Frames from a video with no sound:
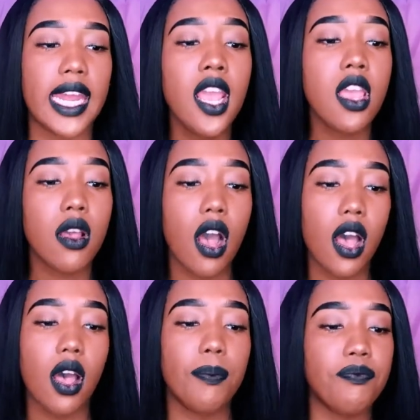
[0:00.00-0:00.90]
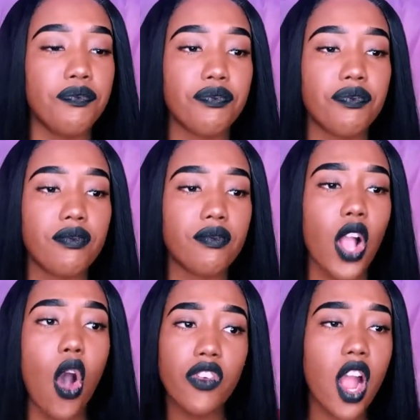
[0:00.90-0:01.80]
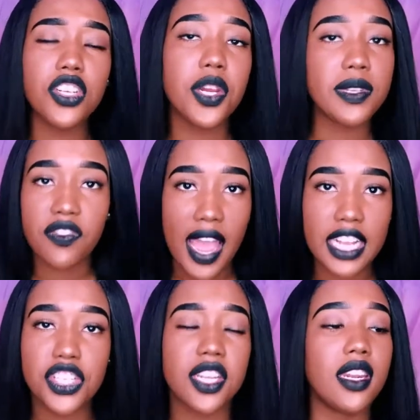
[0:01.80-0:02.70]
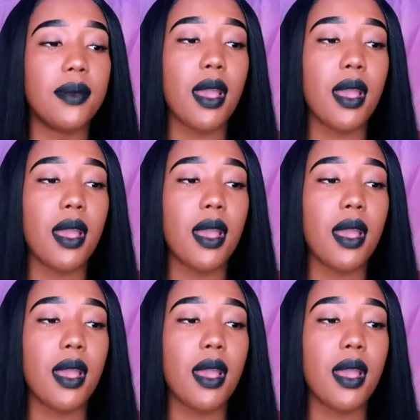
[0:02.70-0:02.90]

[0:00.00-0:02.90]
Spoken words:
And overall, she was fine. She ended